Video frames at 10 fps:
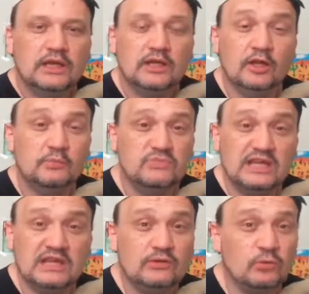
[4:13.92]
an
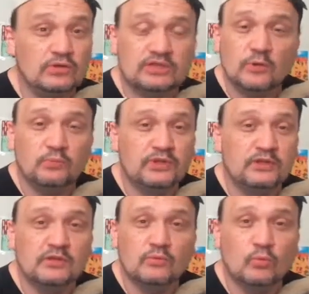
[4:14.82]
update or
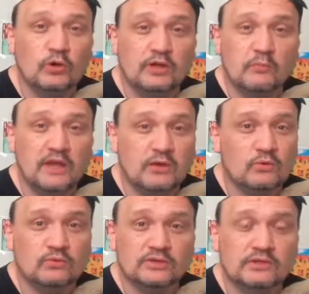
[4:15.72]
something what
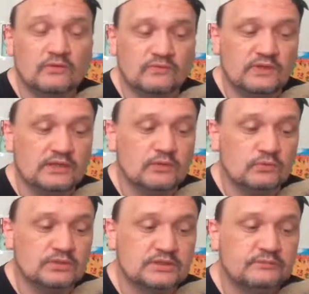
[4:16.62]
about and everything
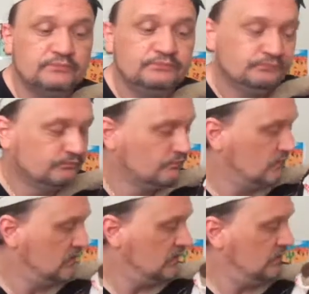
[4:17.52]
else.
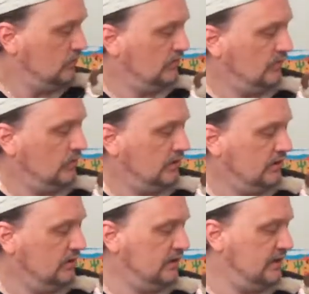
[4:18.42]
You
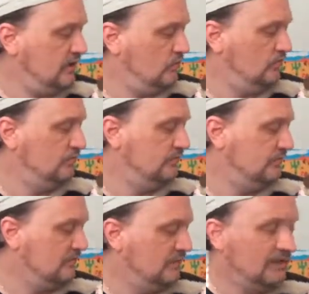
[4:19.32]
ready to get down?
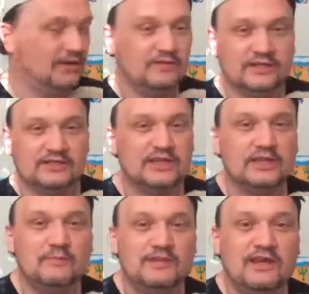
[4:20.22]
Okay, let's
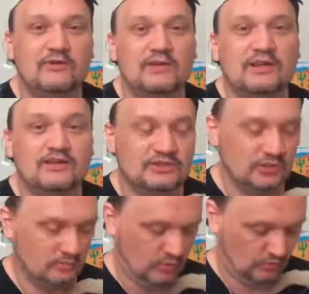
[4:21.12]
get him down and I can show
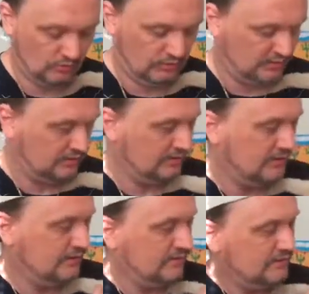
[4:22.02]
you my art.
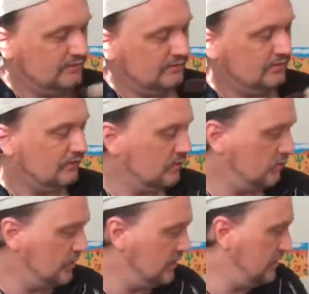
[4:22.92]
There you
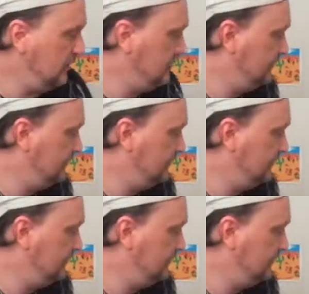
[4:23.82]
go, buddy.